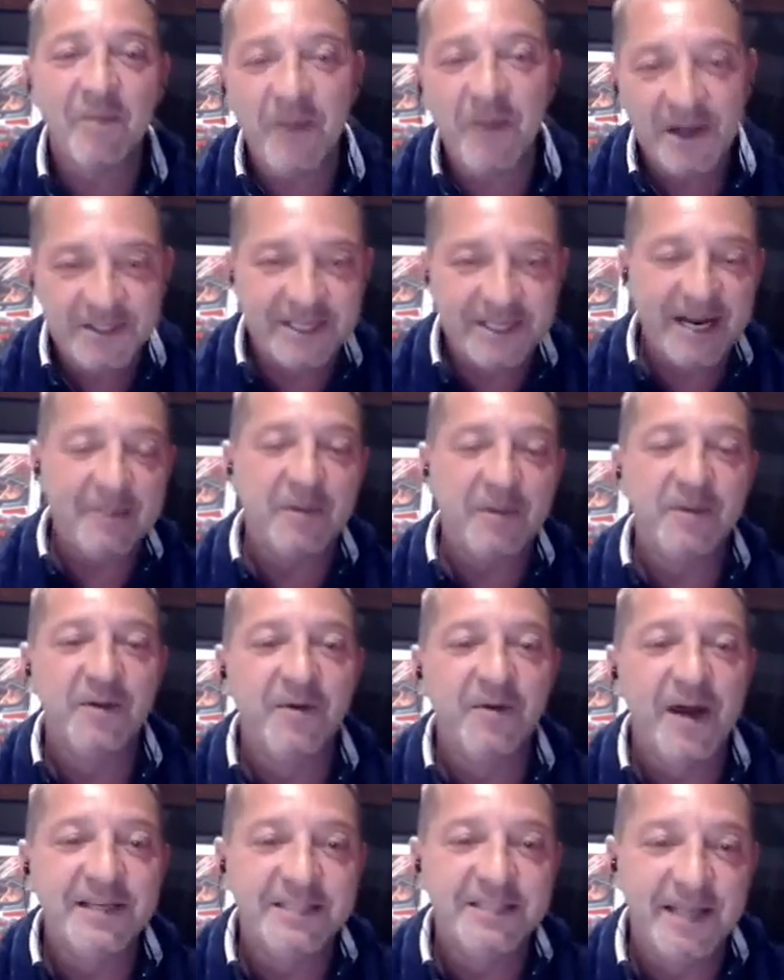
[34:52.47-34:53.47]
I'll post it up on
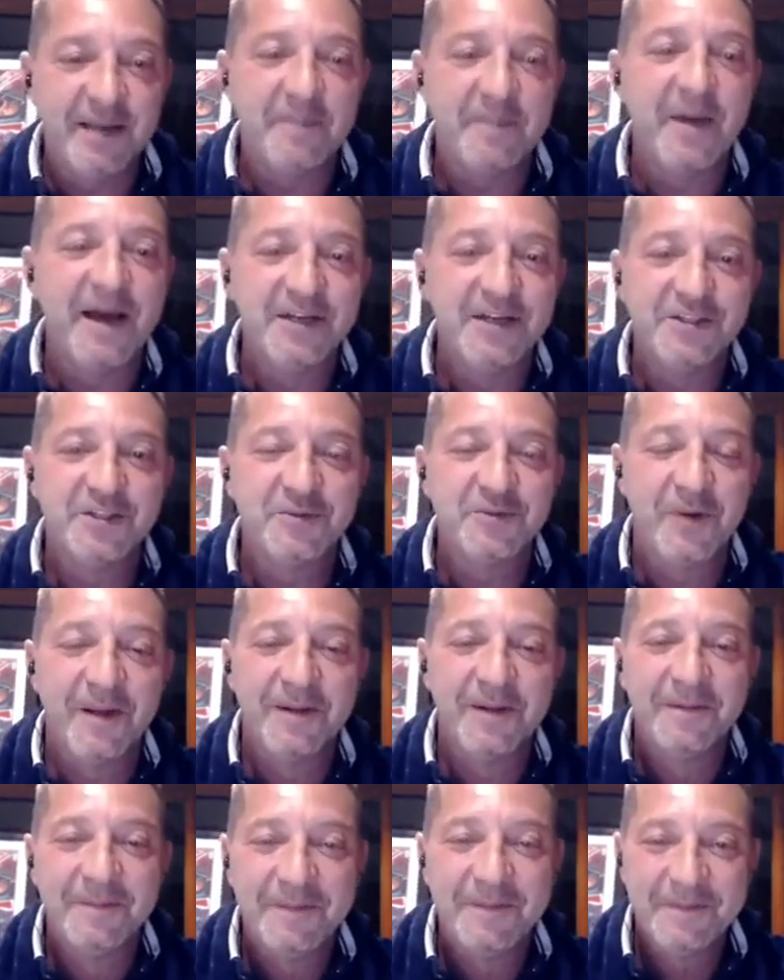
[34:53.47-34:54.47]
the race day page as
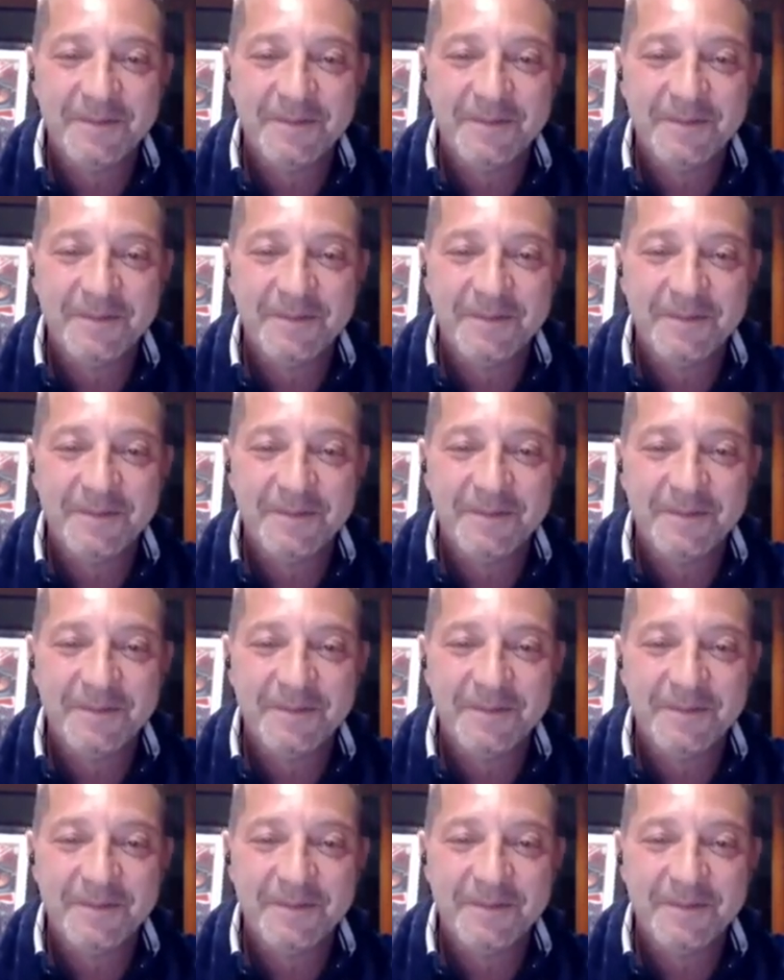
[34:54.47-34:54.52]
well.